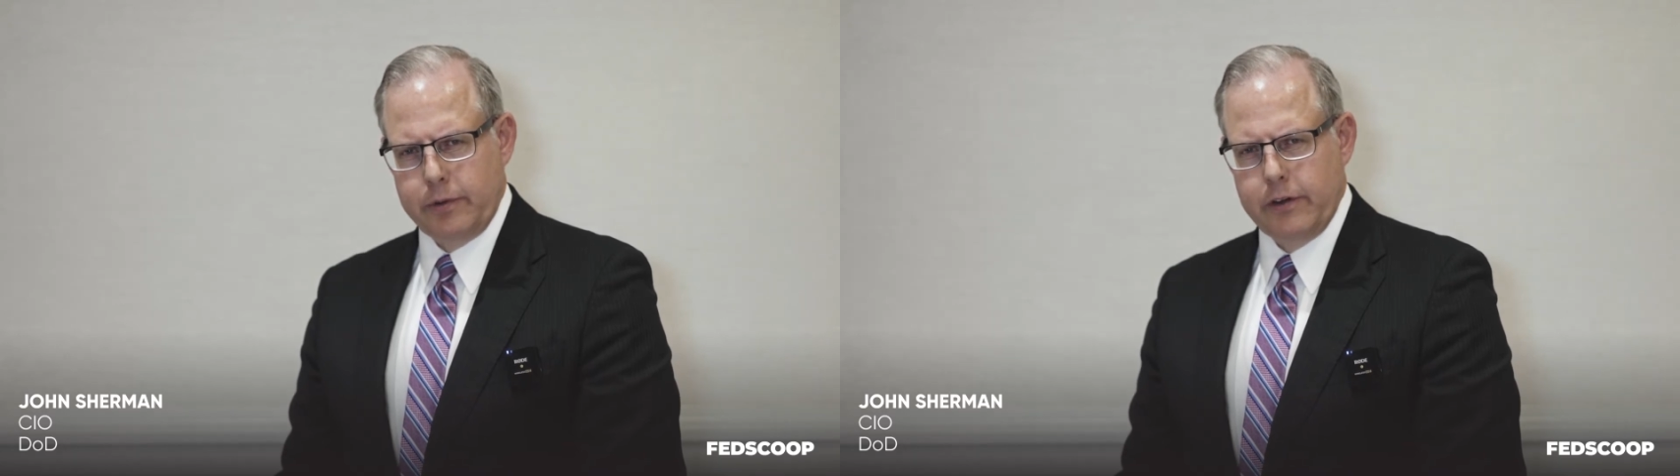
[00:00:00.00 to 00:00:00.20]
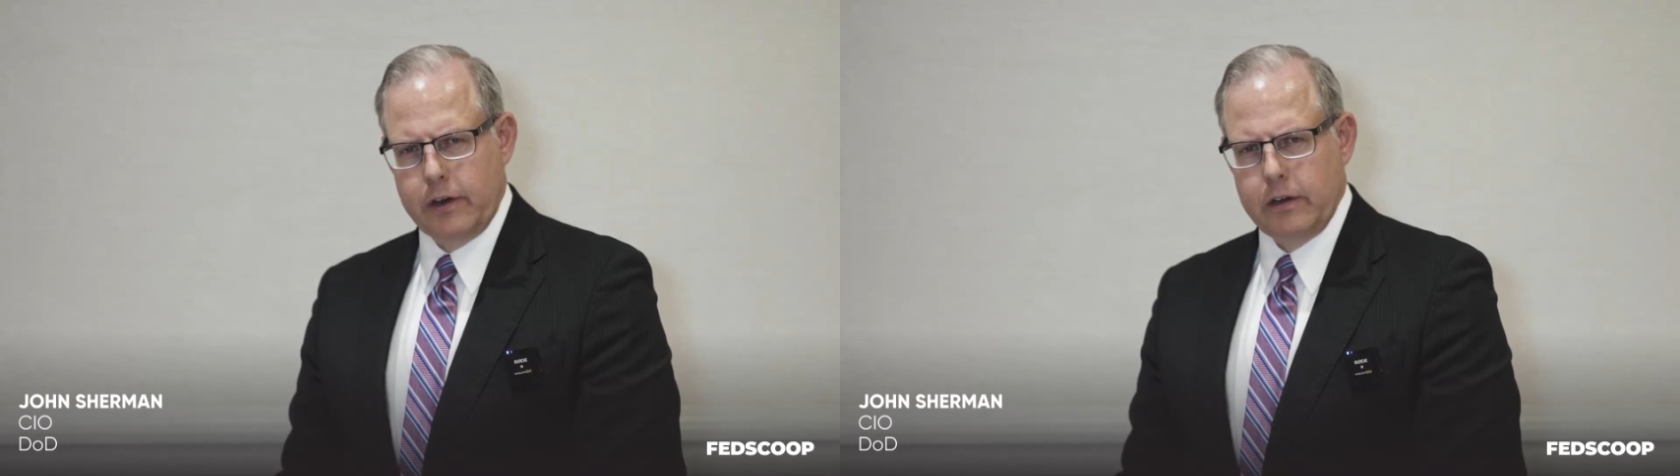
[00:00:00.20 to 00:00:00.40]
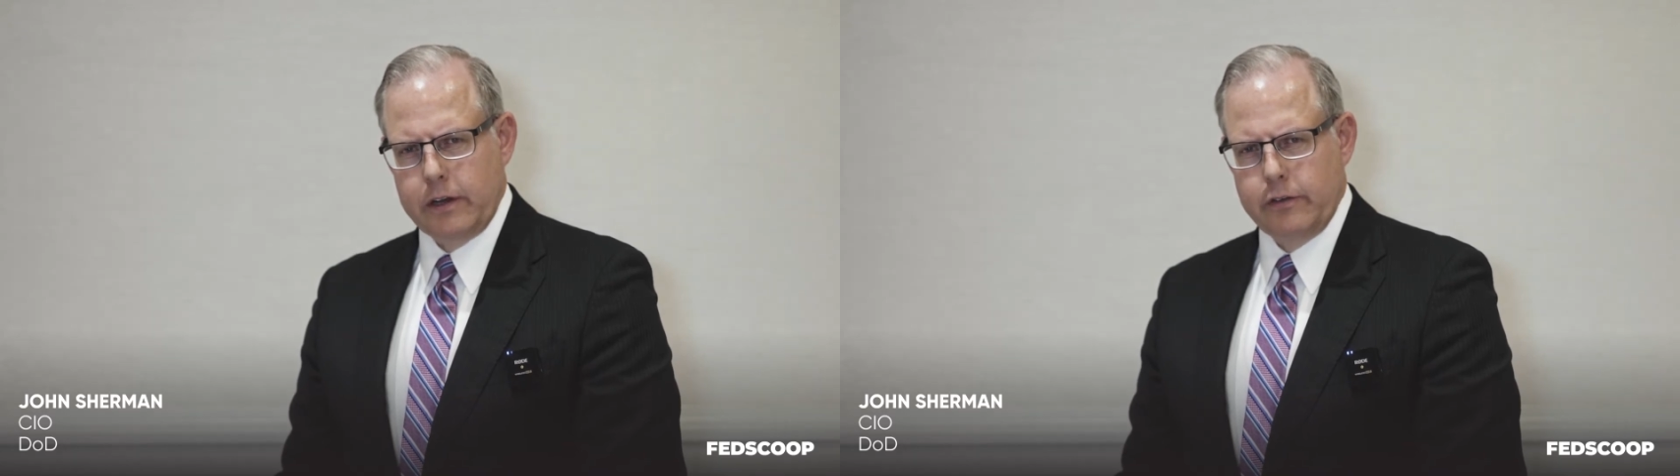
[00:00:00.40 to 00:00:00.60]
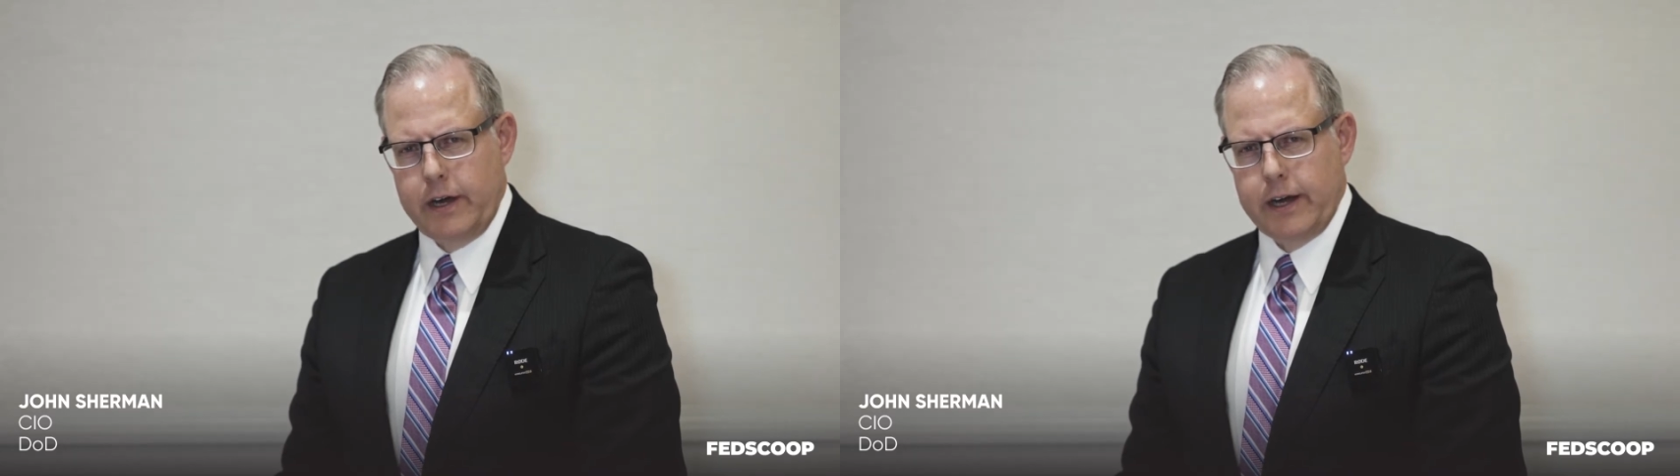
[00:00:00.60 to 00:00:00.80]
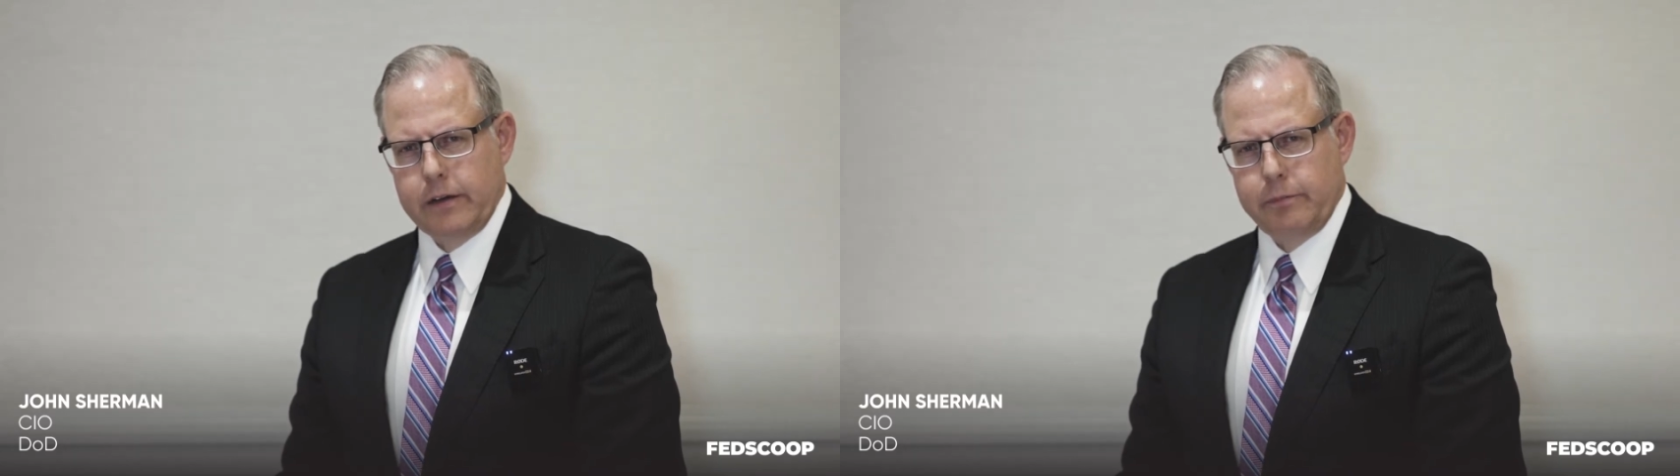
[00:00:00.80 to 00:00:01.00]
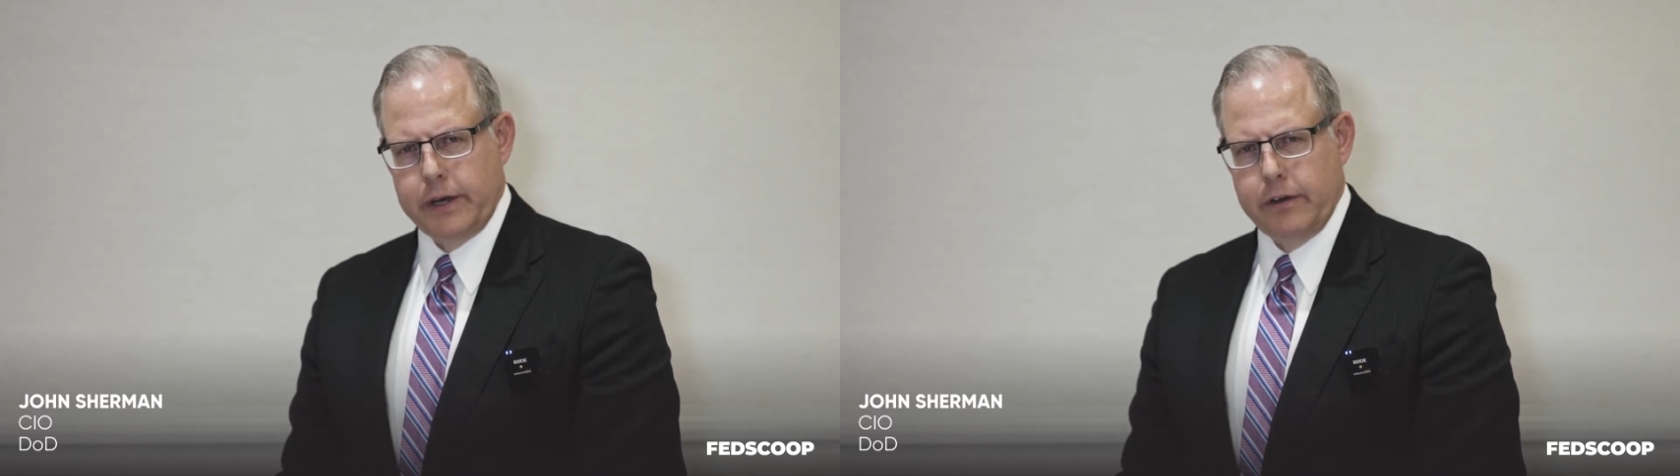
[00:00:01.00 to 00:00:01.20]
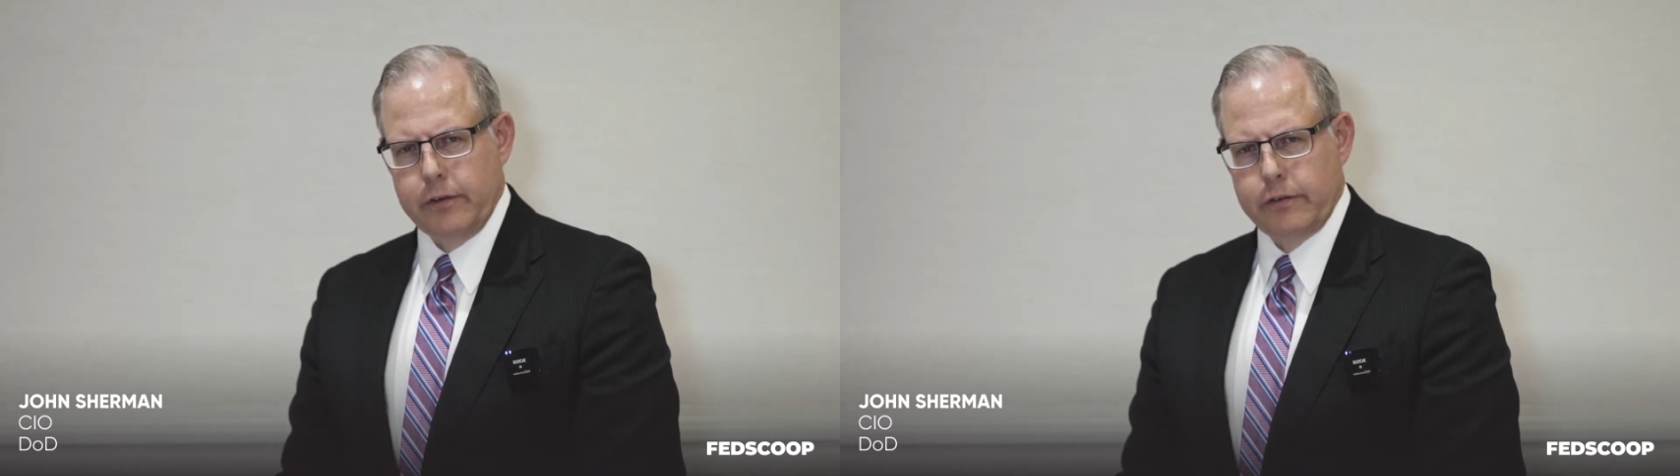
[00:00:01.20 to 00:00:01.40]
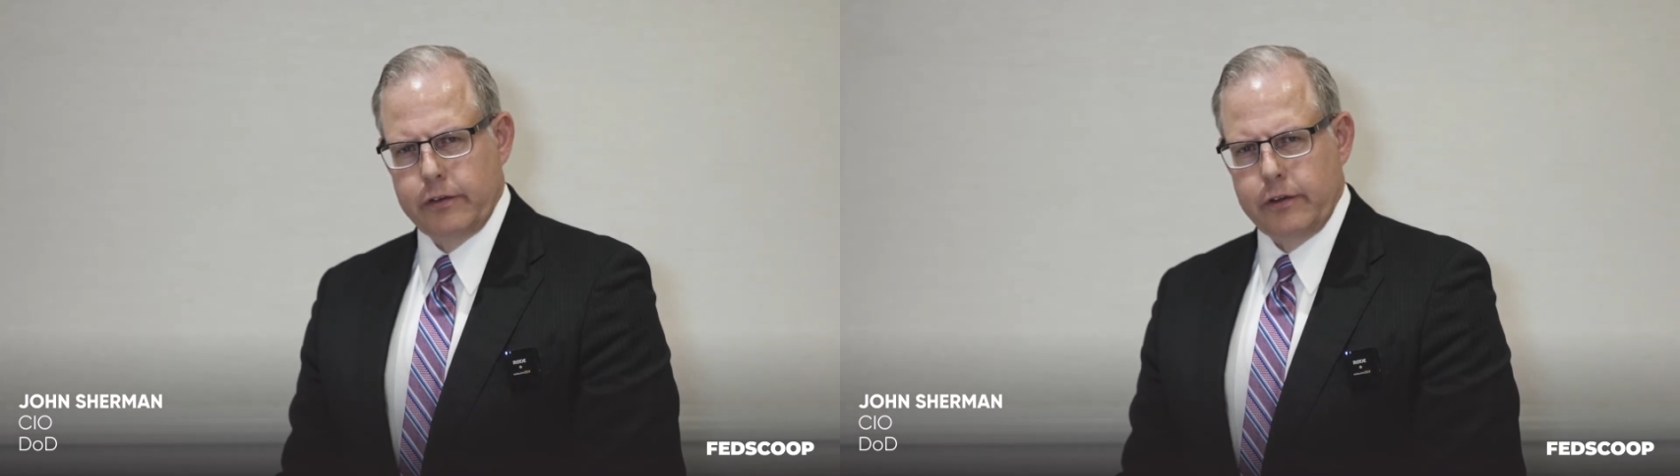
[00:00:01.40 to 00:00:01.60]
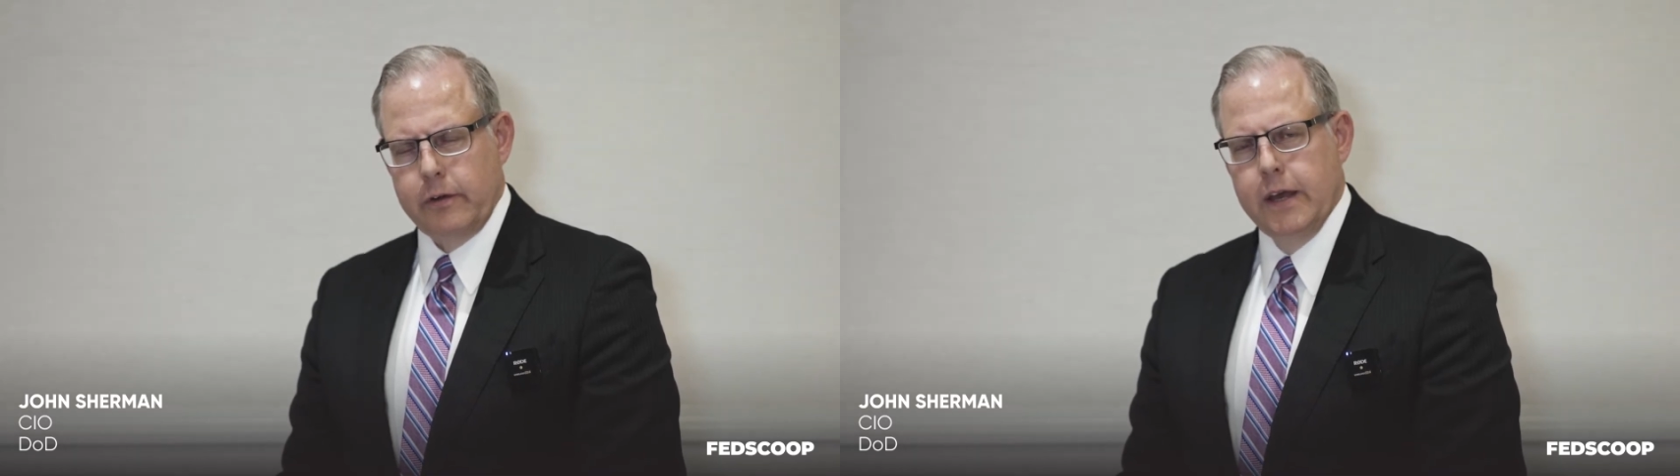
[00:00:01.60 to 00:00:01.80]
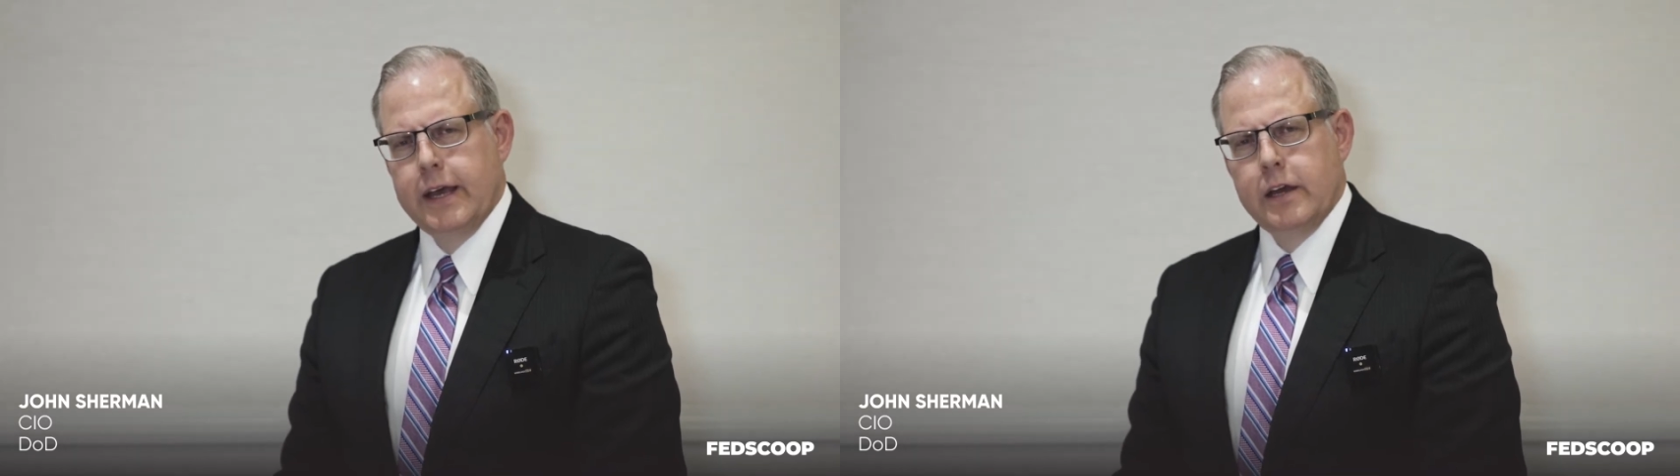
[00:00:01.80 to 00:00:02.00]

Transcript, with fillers: particularly China, but others too,